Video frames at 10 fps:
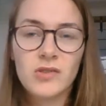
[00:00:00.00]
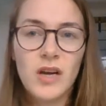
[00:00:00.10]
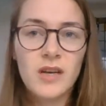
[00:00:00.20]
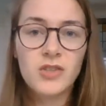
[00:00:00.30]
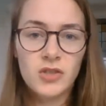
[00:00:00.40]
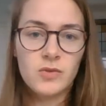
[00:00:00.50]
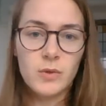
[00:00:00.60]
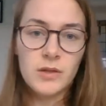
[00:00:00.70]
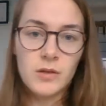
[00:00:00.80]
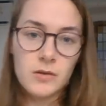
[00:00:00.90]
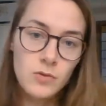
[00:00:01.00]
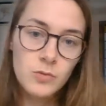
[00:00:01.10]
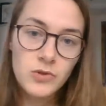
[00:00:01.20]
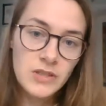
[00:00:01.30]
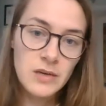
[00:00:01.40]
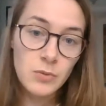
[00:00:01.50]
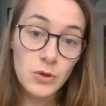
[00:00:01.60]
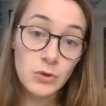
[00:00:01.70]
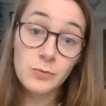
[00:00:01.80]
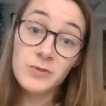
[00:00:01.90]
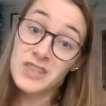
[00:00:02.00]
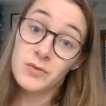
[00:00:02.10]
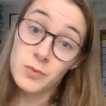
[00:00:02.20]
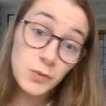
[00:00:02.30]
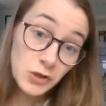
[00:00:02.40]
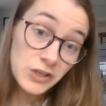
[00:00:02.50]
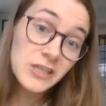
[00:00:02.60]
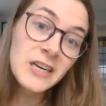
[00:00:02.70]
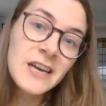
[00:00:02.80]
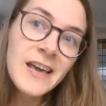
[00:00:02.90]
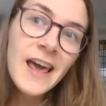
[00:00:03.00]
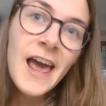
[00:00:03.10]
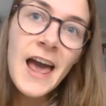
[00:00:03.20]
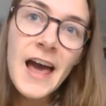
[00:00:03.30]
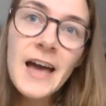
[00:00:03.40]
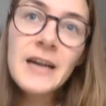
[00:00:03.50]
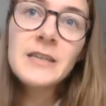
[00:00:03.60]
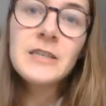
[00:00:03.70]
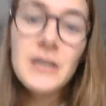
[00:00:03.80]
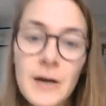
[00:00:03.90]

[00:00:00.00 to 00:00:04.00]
I just wanted a normal table loom that works. And